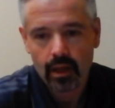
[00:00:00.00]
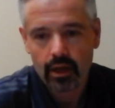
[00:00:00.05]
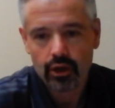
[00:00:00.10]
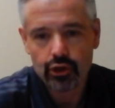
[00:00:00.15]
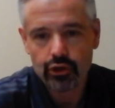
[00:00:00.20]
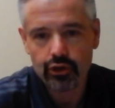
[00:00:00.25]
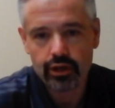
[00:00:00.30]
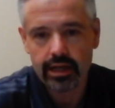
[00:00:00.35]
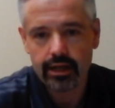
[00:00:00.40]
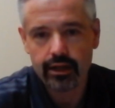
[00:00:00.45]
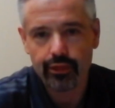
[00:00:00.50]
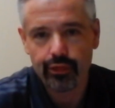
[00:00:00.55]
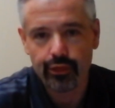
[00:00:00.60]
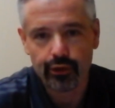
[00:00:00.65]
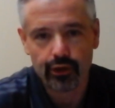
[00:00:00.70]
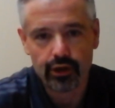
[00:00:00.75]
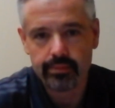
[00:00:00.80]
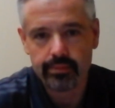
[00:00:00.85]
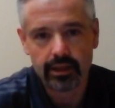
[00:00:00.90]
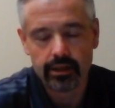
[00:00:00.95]
you needed
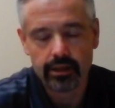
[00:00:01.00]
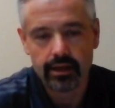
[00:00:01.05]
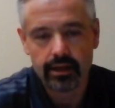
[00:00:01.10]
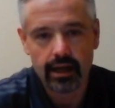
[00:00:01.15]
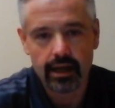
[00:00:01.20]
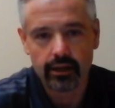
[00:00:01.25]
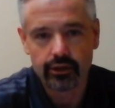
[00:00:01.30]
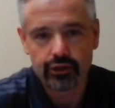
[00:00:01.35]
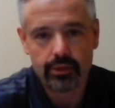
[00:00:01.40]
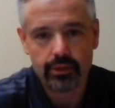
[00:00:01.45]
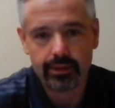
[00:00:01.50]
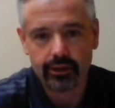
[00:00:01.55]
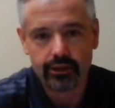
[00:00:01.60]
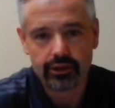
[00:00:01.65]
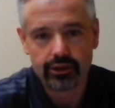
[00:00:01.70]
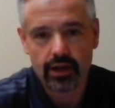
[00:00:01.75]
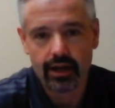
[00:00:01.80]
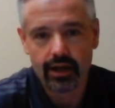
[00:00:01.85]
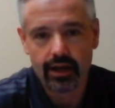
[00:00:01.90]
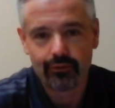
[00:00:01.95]
$30 million to build a
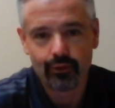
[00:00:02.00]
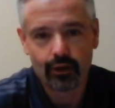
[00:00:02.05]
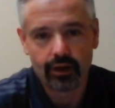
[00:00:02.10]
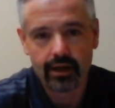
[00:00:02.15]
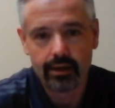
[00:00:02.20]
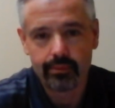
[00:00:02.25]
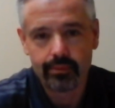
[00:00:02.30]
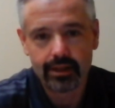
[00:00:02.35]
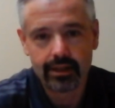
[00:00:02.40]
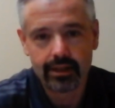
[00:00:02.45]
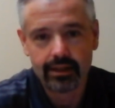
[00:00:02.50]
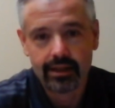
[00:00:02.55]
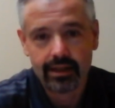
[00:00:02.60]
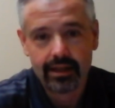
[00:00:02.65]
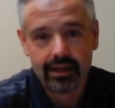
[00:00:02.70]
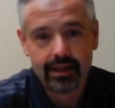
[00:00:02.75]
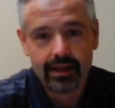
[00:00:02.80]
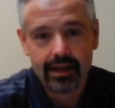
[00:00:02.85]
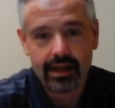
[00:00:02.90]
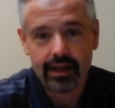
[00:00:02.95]
software company.
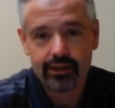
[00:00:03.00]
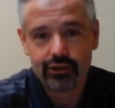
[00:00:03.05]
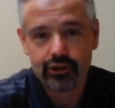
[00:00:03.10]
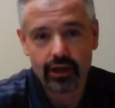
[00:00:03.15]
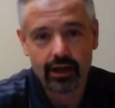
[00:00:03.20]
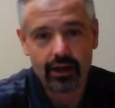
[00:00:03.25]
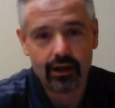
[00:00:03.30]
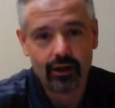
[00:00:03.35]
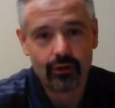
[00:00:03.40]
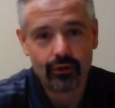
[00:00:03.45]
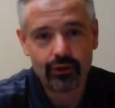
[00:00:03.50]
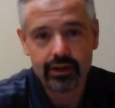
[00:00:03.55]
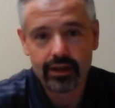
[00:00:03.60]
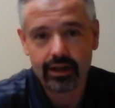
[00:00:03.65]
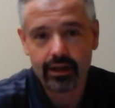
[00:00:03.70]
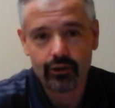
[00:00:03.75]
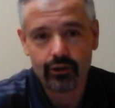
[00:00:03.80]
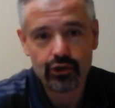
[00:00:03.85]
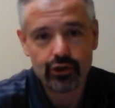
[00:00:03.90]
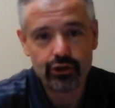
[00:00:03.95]
And so,
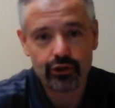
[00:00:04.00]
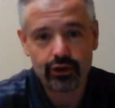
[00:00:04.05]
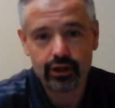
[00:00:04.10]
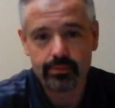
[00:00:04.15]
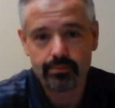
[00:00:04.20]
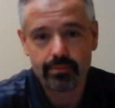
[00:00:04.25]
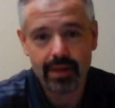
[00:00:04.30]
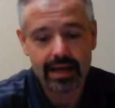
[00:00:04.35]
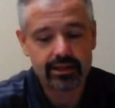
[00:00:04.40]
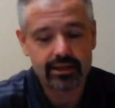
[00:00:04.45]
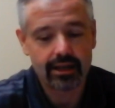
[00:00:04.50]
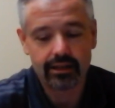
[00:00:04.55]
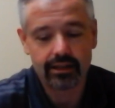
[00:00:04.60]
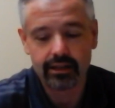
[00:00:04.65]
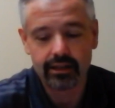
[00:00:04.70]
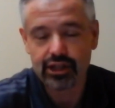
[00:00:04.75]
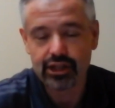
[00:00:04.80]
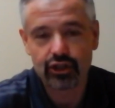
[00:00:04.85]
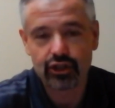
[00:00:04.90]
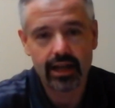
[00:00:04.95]
you could
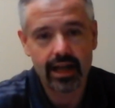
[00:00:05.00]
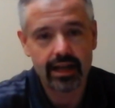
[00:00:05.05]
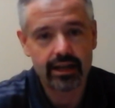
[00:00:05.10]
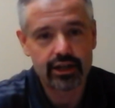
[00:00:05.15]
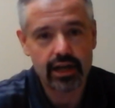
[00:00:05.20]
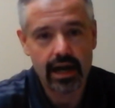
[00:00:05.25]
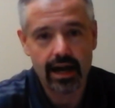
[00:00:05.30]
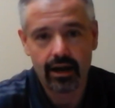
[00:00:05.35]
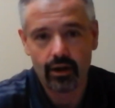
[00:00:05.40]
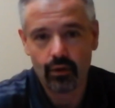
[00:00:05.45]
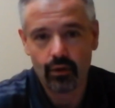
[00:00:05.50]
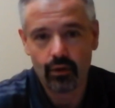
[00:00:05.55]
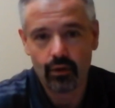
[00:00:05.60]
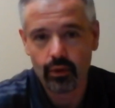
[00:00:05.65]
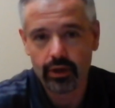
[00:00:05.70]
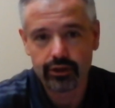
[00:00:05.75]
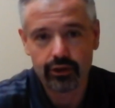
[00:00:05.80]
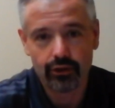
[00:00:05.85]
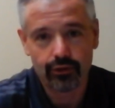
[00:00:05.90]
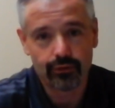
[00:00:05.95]
basically stage out
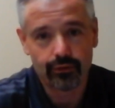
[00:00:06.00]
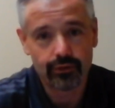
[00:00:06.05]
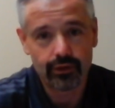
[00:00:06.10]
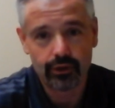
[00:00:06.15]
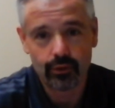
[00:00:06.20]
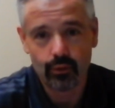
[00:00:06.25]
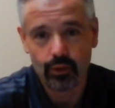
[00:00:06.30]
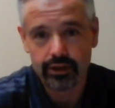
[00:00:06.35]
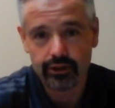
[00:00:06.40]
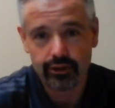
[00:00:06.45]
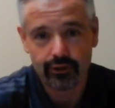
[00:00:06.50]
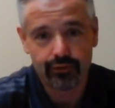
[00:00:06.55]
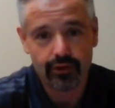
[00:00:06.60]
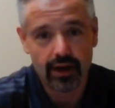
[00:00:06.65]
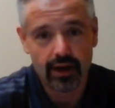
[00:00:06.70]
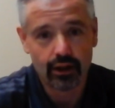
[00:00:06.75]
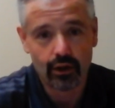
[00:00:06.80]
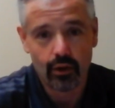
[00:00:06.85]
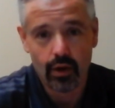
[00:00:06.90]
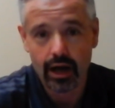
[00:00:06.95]
when your
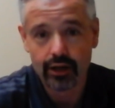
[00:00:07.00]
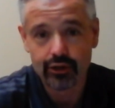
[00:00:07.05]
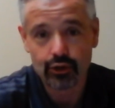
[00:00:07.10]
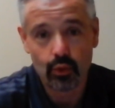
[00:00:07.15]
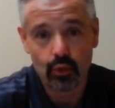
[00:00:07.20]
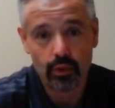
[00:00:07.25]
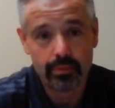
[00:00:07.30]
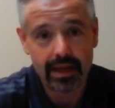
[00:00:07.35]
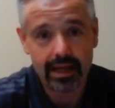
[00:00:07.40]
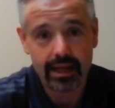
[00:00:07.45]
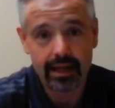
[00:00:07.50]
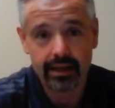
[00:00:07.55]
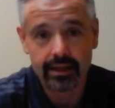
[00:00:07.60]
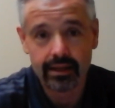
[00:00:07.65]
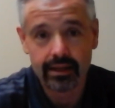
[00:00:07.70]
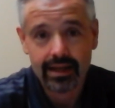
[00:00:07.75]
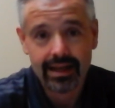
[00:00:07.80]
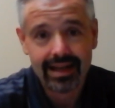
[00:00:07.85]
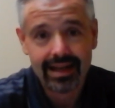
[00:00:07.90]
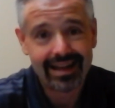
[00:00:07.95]
follow-ons would
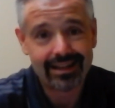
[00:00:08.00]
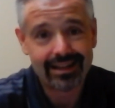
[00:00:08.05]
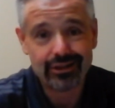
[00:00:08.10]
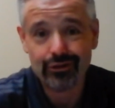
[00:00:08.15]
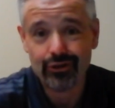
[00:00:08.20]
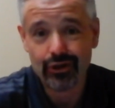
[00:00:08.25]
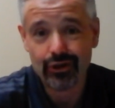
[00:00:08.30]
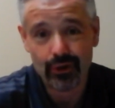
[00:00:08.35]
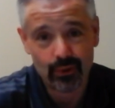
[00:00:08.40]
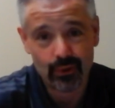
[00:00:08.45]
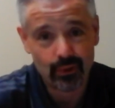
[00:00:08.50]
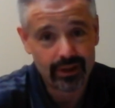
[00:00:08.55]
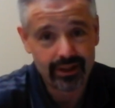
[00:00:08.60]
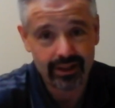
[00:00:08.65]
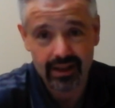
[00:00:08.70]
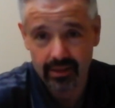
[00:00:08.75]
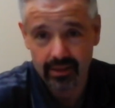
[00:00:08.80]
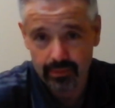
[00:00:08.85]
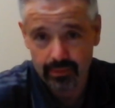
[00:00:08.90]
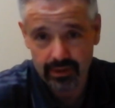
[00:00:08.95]
be, and you knew when the
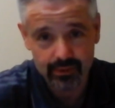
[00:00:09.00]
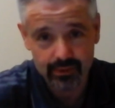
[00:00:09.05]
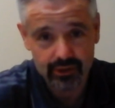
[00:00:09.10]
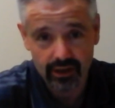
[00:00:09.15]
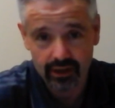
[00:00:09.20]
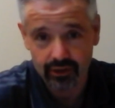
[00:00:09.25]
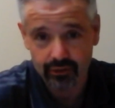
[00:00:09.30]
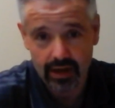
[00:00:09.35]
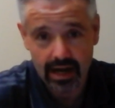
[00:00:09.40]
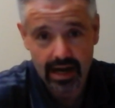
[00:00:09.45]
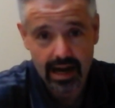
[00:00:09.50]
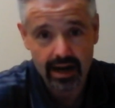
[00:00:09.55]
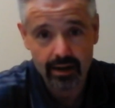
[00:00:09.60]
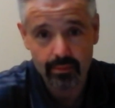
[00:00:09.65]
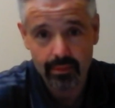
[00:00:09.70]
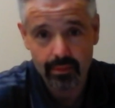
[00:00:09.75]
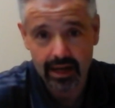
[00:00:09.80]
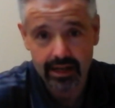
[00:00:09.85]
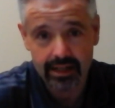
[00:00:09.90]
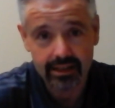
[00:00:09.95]
company was going to run out of
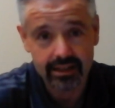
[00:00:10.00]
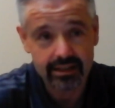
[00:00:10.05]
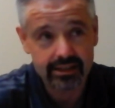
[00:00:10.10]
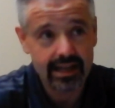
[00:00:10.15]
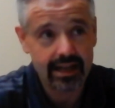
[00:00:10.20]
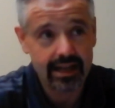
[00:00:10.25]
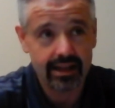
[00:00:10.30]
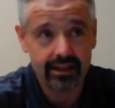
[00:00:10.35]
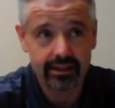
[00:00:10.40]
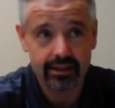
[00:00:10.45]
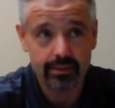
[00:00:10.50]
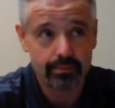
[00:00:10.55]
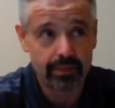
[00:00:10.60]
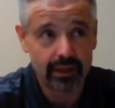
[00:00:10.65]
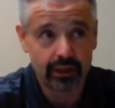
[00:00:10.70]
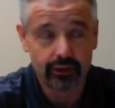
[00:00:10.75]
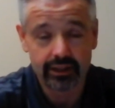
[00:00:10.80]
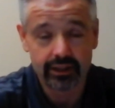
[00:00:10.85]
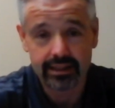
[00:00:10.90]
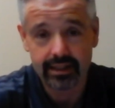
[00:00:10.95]
money because they had to
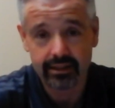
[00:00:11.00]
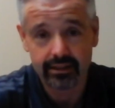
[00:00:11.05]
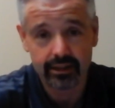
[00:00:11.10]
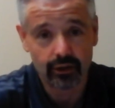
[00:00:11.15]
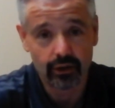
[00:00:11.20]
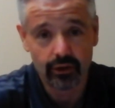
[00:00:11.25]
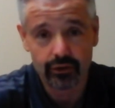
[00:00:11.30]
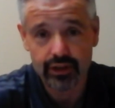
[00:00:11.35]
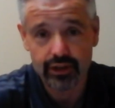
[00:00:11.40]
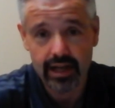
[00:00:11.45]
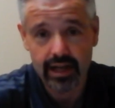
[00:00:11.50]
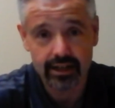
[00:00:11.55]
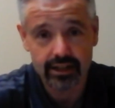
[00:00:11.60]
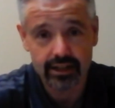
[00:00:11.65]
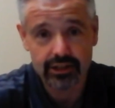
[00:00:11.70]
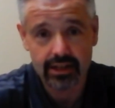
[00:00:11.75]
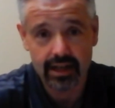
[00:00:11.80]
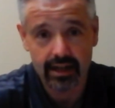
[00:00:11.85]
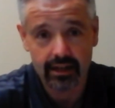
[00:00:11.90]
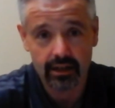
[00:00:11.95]
build their own data
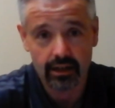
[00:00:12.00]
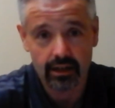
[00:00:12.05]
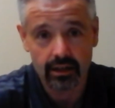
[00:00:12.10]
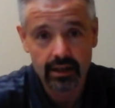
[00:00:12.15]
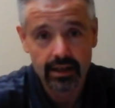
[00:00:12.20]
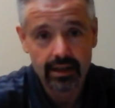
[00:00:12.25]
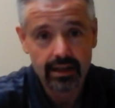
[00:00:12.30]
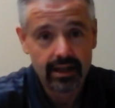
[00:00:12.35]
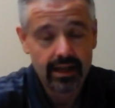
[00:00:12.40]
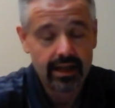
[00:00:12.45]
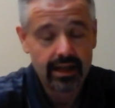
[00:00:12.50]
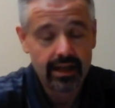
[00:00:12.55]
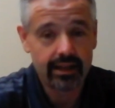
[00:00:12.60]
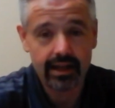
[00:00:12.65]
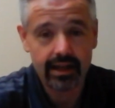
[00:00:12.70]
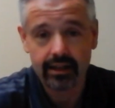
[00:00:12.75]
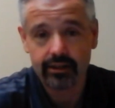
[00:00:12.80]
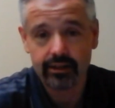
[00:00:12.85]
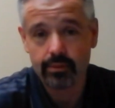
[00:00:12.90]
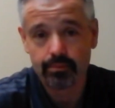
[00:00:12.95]
center and
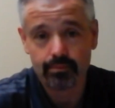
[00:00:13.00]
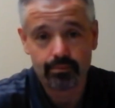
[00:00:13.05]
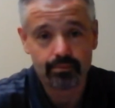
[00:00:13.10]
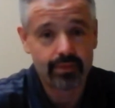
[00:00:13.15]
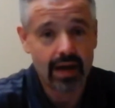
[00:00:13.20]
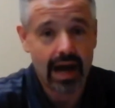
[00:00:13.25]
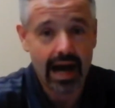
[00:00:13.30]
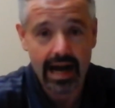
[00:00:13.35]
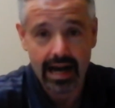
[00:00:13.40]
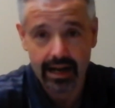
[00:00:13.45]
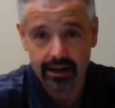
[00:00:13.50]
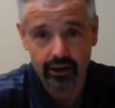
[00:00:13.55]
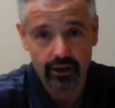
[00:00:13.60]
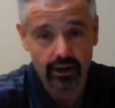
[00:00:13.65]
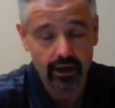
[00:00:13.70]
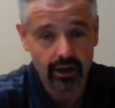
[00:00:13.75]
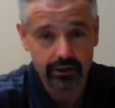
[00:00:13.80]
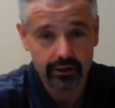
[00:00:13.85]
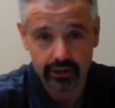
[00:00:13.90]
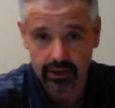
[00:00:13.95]
they had to
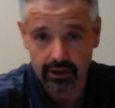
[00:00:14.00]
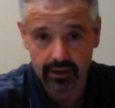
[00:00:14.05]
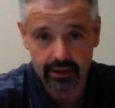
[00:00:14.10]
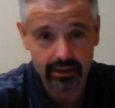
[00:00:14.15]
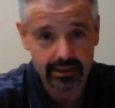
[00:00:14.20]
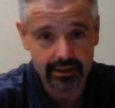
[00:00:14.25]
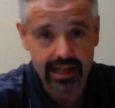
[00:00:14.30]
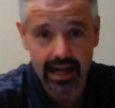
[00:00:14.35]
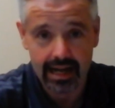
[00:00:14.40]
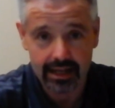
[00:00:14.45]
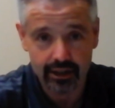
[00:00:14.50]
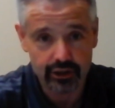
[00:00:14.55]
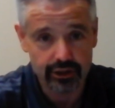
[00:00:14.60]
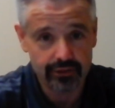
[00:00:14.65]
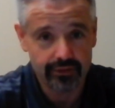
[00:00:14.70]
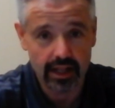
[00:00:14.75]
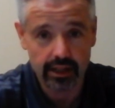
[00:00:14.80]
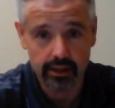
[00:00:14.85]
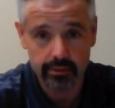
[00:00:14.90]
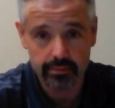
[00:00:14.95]
hire their entire
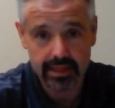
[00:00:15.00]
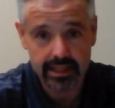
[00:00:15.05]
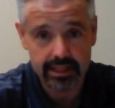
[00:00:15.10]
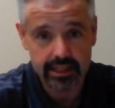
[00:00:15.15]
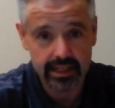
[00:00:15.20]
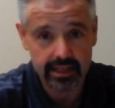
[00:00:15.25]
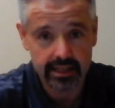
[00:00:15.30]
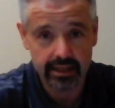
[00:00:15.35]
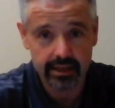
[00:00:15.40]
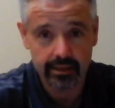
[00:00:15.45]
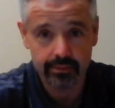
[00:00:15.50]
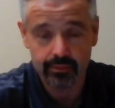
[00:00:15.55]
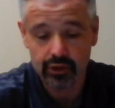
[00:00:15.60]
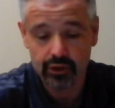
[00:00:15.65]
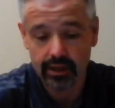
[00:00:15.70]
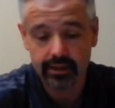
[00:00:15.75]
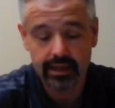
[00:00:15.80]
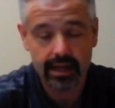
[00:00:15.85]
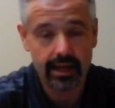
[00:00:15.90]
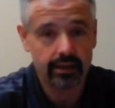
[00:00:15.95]
development teams
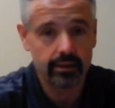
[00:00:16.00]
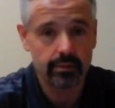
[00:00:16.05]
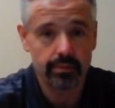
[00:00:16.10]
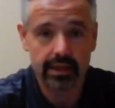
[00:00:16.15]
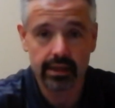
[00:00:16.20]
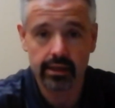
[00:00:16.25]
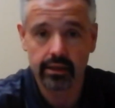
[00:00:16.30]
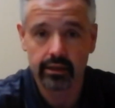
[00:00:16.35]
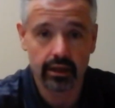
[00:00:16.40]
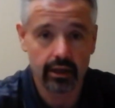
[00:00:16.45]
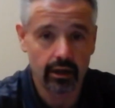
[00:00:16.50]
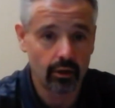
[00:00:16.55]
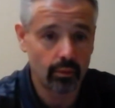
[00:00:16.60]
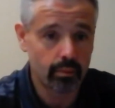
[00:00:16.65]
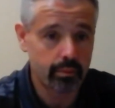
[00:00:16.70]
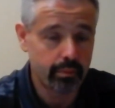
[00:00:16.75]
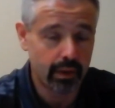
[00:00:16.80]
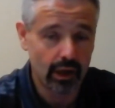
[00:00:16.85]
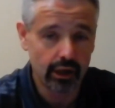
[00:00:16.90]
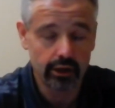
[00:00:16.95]
and they had to be,
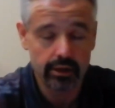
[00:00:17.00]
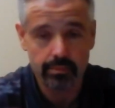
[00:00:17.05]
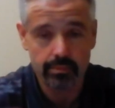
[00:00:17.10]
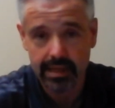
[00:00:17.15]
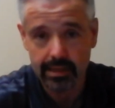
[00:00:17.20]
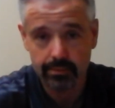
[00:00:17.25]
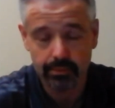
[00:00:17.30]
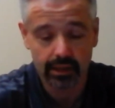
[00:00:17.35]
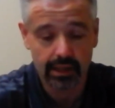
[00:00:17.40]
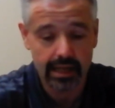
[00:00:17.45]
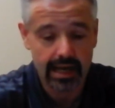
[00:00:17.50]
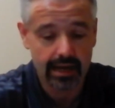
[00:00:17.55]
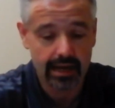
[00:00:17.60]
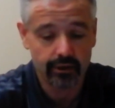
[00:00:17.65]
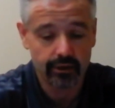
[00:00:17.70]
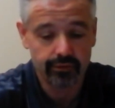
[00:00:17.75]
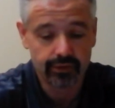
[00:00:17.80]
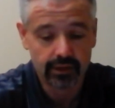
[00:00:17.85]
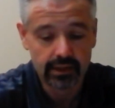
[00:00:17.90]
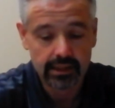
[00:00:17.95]
pulling people out
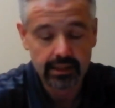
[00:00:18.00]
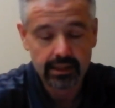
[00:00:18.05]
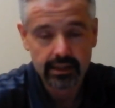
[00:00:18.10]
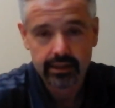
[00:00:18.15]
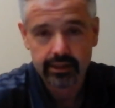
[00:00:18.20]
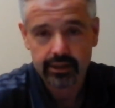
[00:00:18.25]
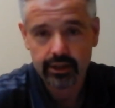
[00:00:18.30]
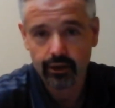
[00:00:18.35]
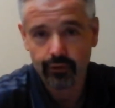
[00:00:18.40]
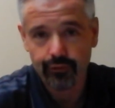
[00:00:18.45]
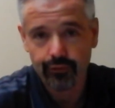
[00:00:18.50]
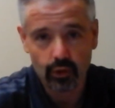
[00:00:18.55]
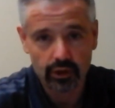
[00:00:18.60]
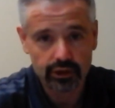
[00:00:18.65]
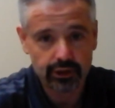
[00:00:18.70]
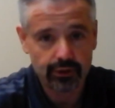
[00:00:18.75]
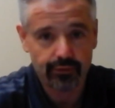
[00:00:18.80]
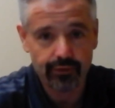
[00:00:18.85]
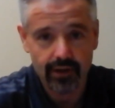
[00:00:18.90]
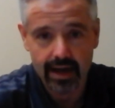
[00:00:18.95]
of,
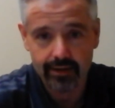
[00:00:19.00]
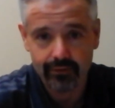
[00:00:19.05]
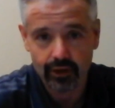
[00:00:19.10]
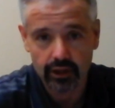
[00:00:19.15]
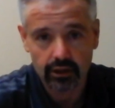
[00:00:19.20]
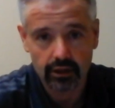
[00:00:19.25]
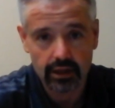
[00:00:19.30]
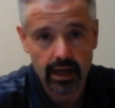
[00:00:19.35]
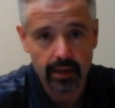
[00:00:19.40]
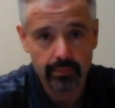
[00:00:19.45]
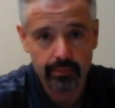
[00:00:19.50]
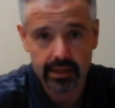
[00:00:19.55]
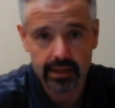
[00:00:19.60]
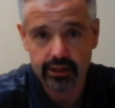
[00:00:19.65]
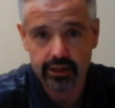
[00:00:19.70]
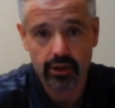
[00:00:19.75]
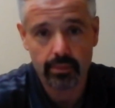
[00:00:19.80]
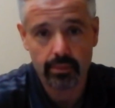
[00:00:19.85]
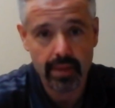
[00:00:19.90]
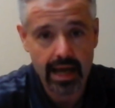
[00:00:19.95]
Fortune 500
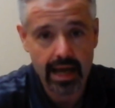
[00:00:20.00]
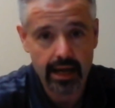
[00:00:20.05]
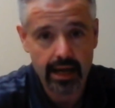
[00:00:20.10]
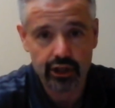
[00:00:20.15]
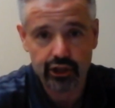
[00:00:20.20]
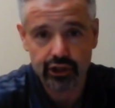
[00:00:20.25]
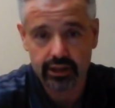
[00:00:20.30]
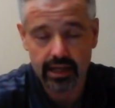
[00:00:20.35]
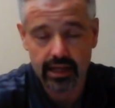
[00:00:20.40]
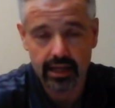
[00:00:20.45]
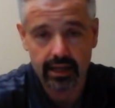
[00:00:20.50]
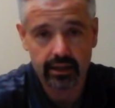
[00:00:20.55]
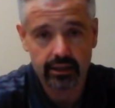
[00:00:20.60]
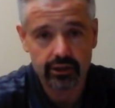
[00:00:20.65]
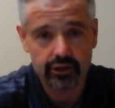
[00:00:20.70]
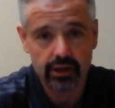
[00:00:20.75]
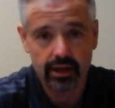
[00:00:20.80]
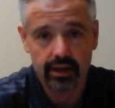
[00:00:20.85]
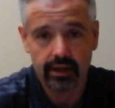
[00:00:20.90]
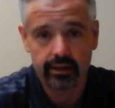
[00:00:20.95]
companies to manage
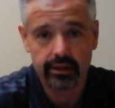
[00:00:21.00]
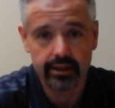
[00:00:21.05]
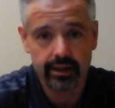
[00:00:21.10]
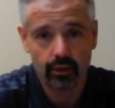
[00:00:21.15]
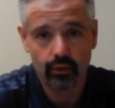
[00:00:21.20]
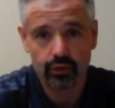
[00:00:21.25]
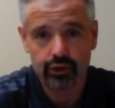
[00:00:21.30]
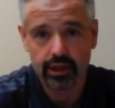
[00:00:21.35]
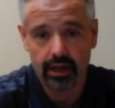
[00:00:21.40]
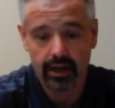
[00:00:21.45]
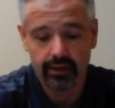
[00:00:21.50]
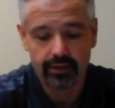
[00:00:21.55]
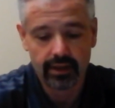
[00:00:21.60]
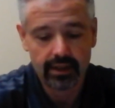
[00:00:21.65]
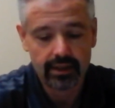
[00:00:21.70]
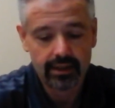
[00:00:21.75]
things. And, it was tough.